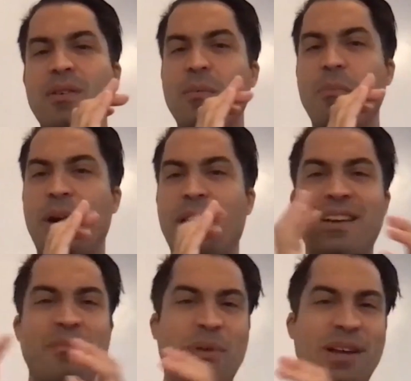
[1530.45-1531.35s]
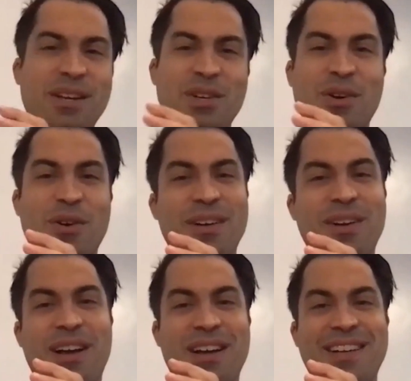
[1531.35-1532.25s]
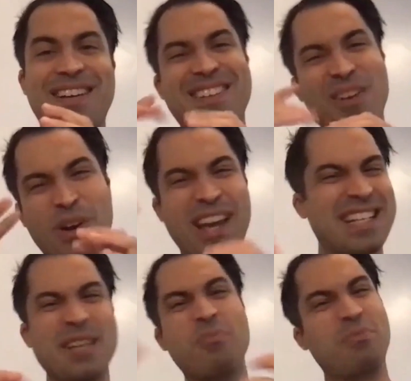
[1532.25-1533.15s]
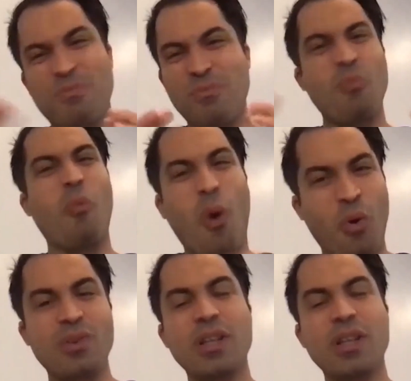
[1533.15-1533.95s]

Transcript: But an okay team won't.